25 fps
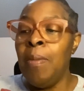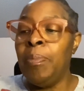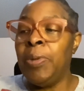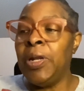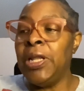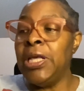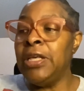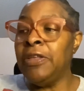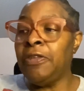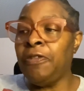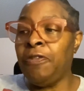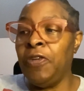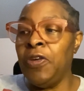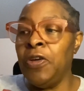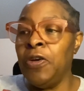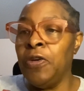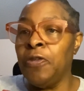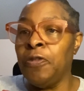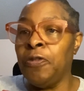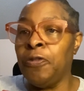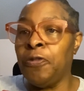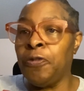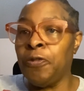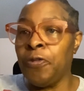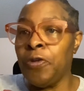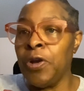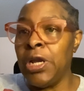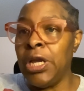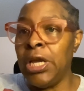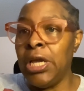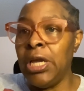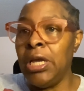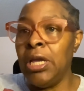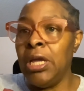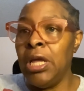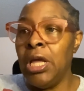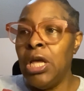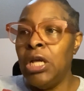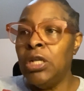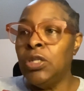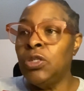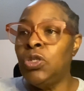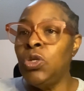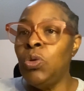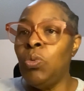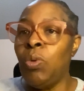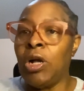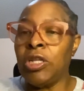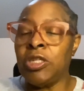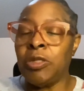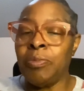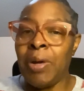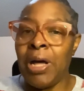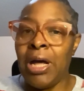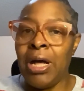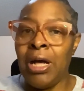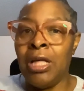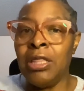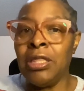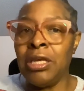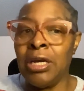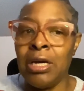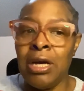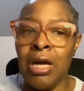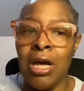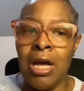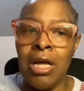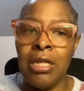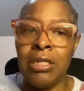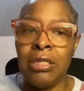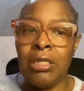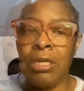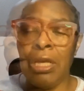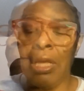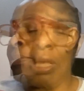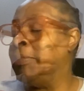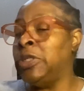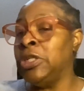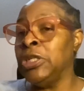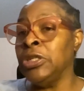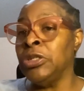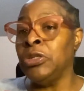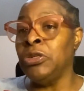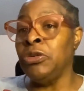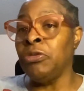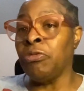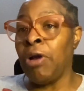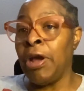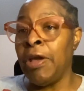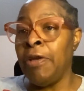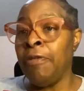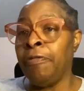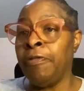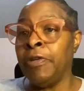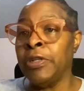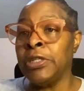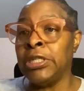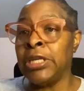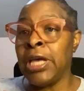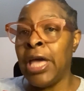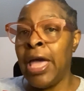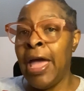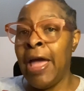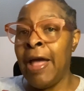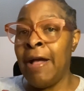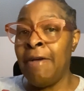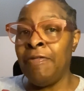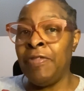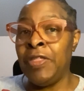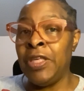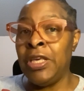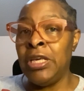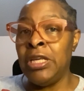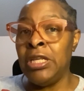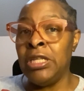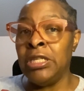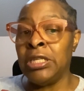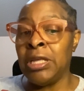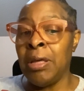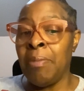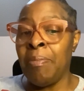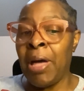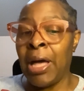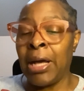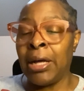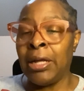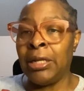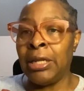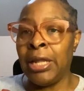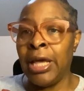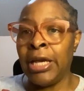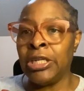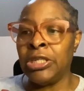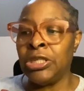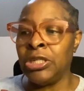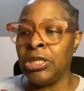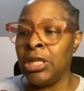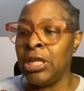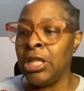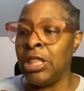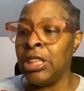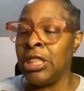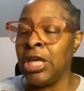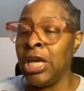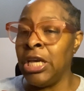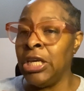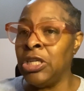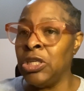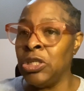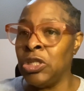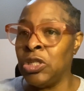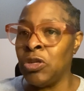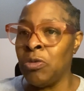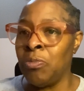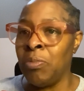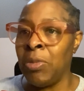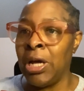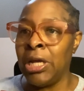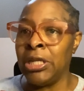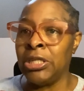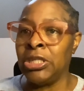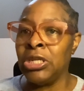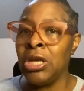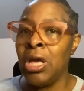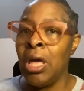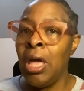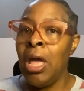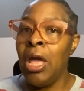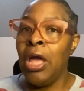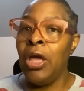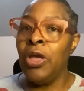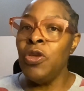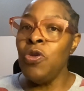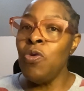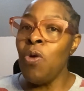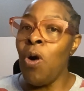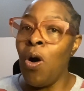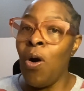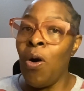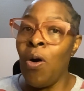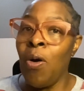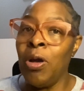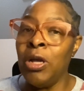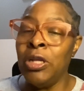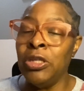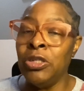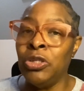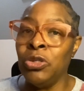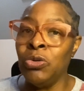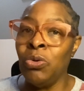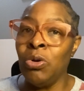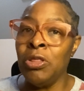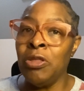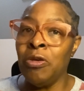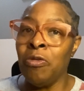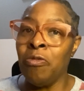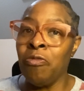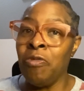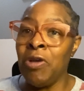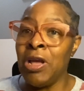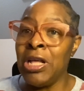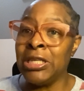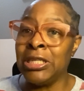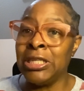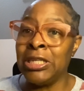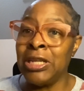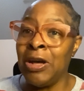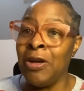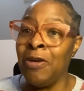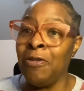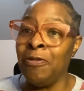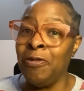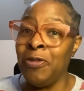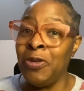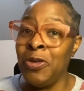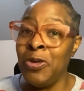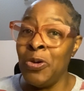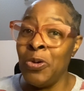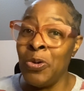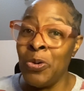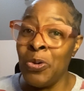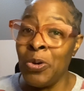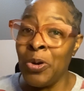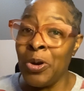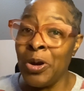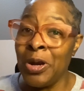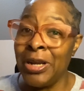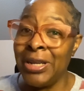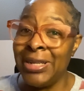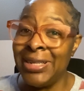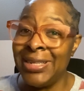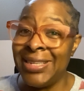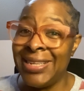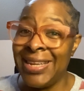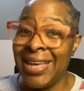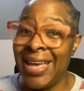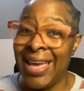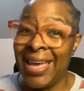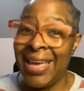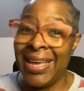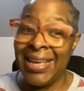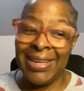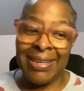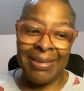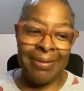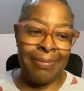Please feel free to watch my other content. I'm just grateful to have these in my collection. Thank you so much. You all enjoy the rest of your day.